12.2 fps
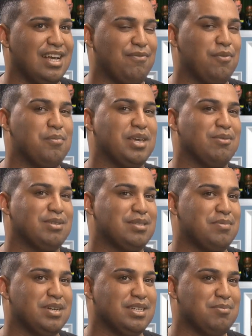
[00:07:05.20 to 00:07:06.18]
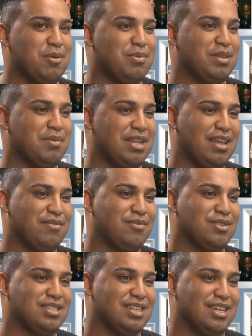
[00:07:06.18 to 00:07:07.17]
for me, it was the biggest moment in my life
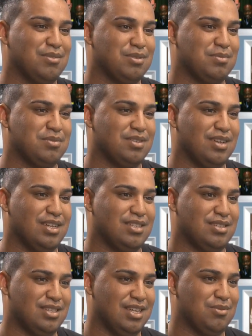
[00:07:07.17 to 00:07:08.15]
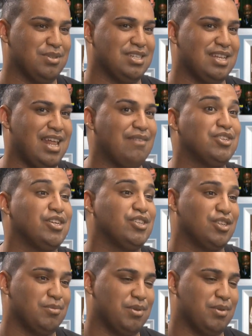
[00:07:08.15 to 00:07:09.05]
because it was a life-changing